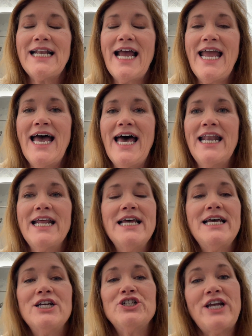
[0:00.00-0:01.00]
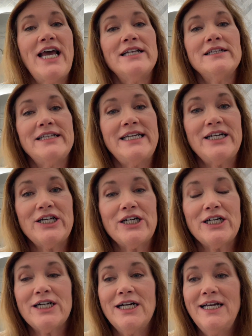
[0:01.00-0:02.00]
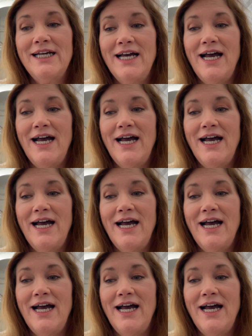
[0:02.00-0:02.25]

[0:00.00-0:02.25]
I had chandelier.